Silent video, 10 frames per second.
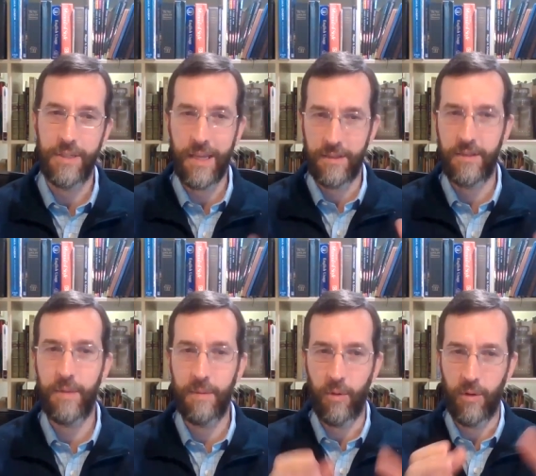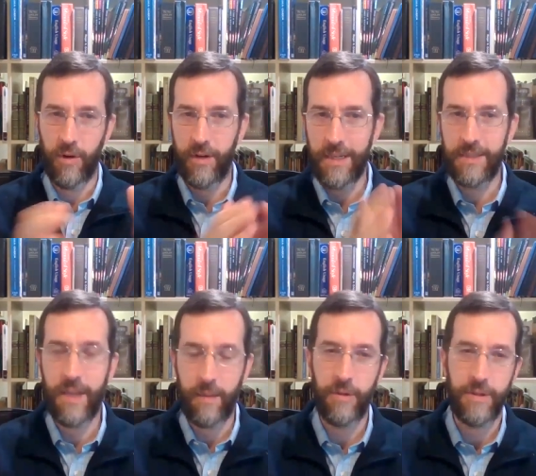It tends to be more, each
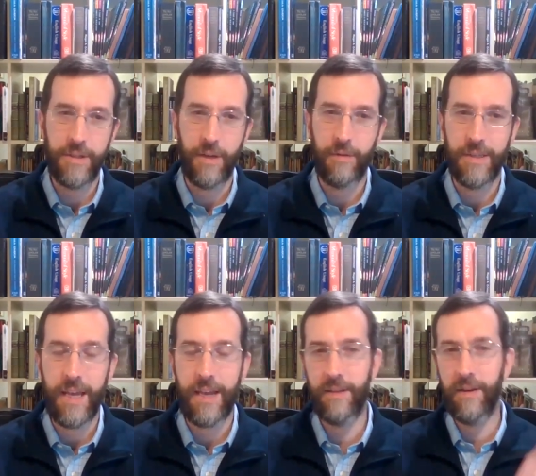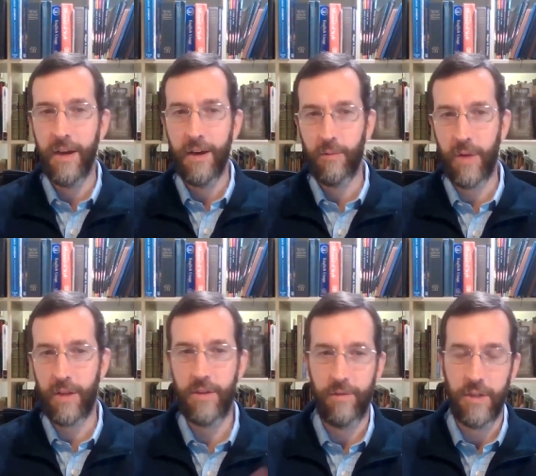table is self-contained,
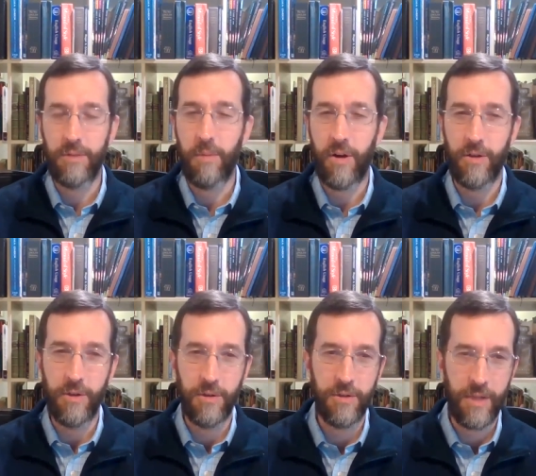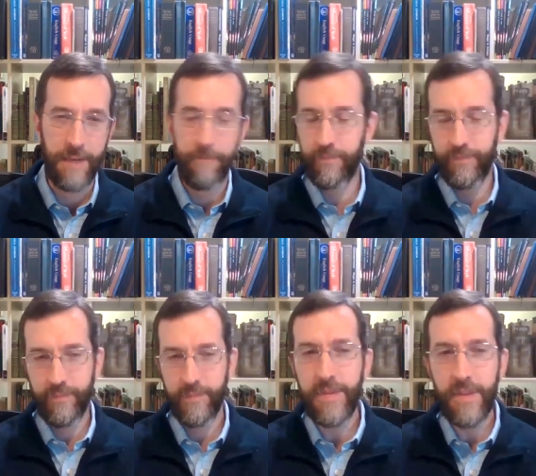relatively small, usually
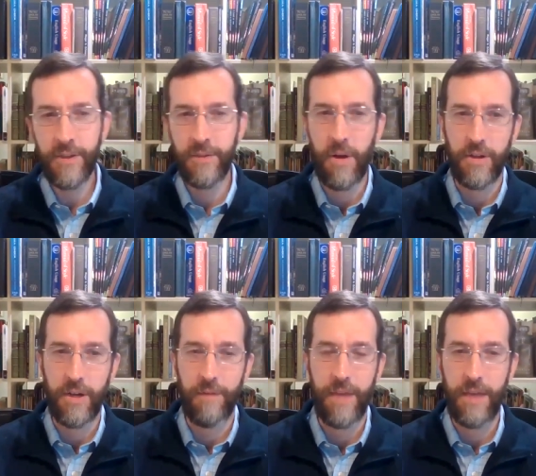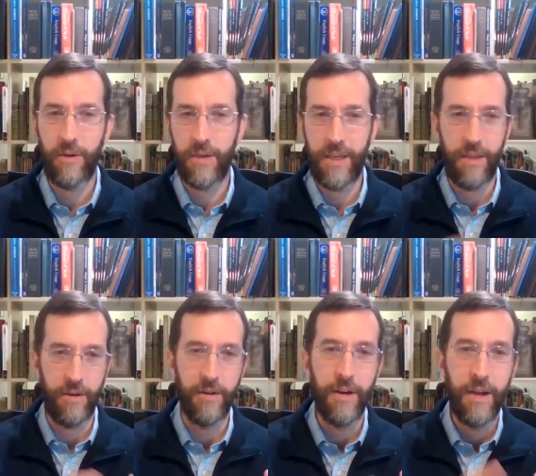small enough that you can
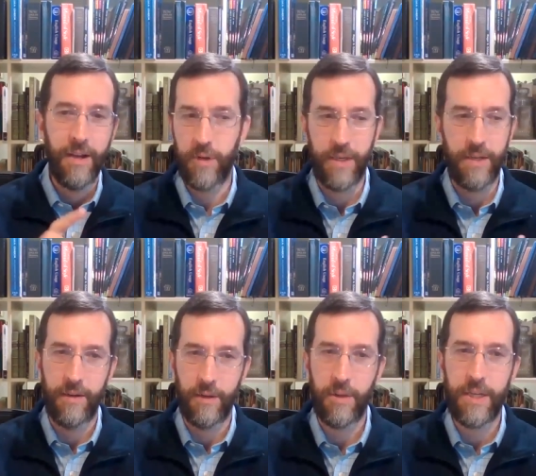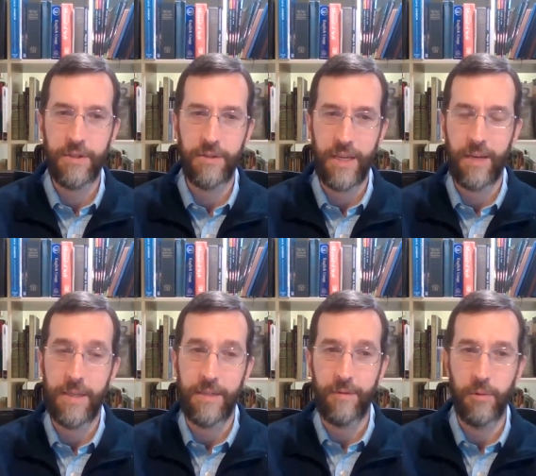either put it in a relational
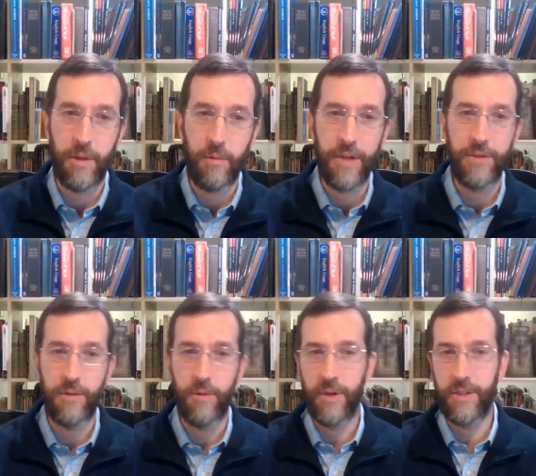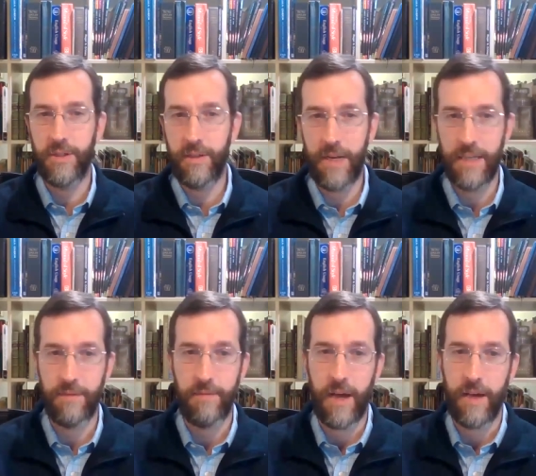database if you really want to, or just leave it as a
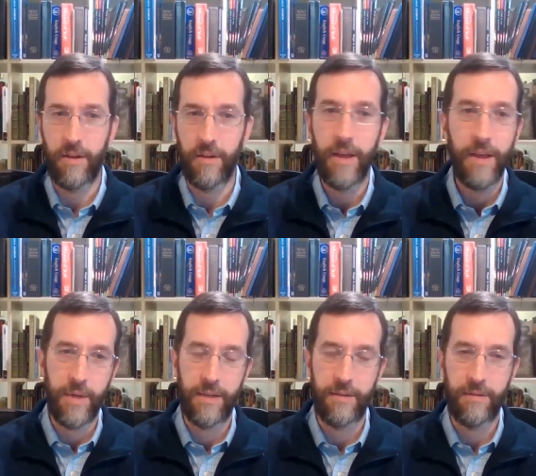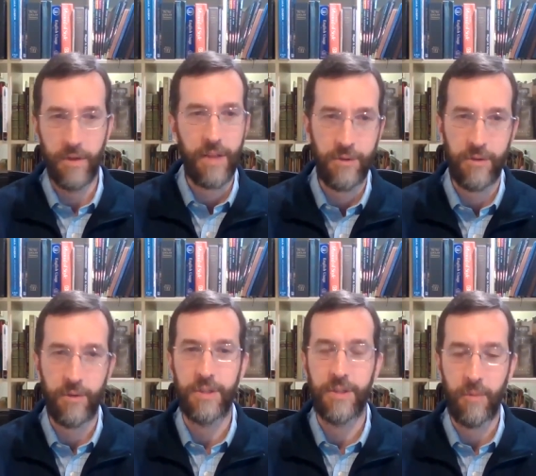file in your cloud
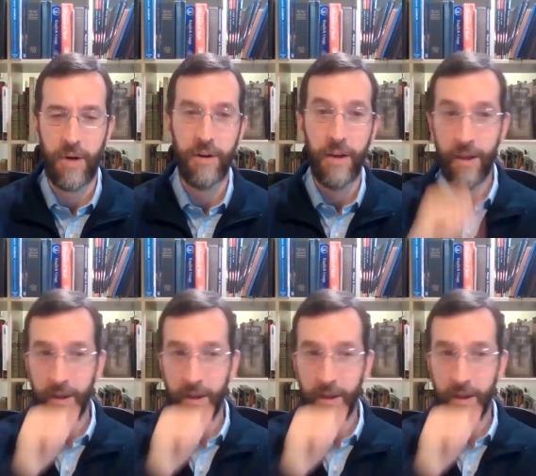storage somewhere.